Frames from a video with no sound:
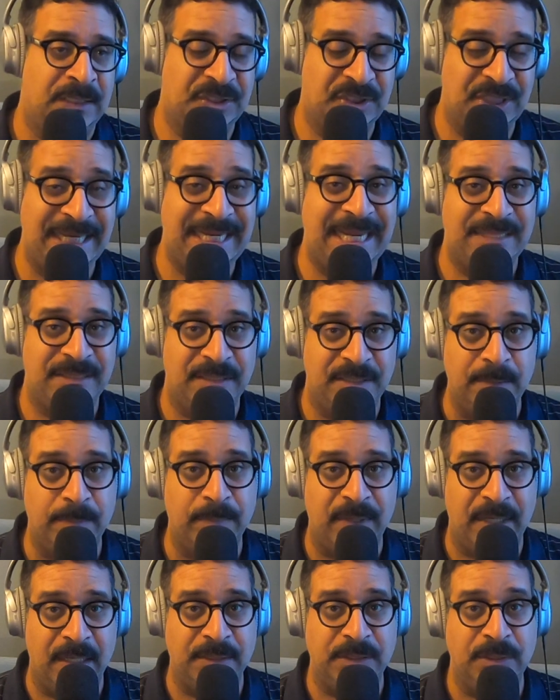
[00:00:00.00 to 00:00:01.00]
J. Anthony
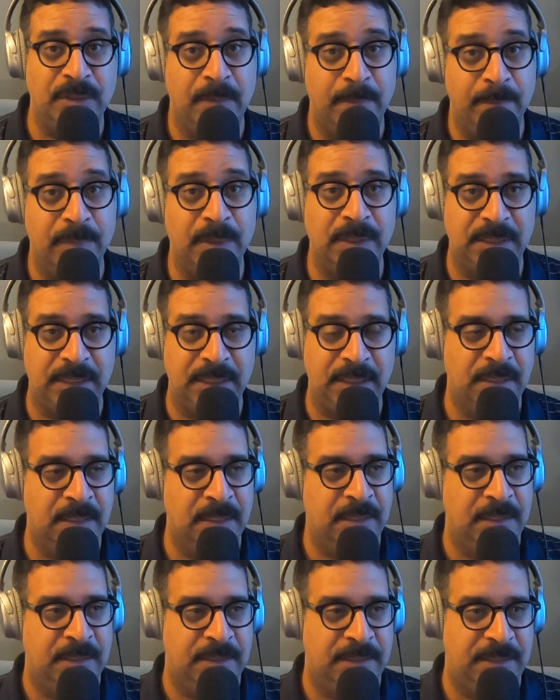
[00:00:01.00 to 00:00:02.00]
Brown, you're a bully.
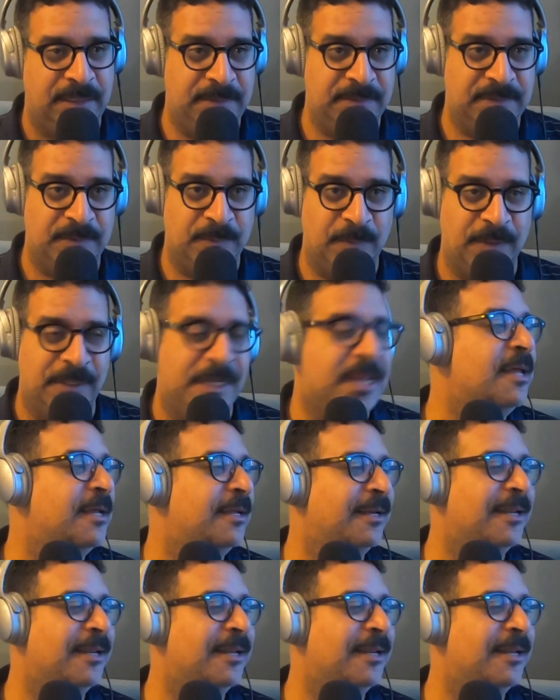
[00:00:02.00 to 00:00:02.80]
He was the one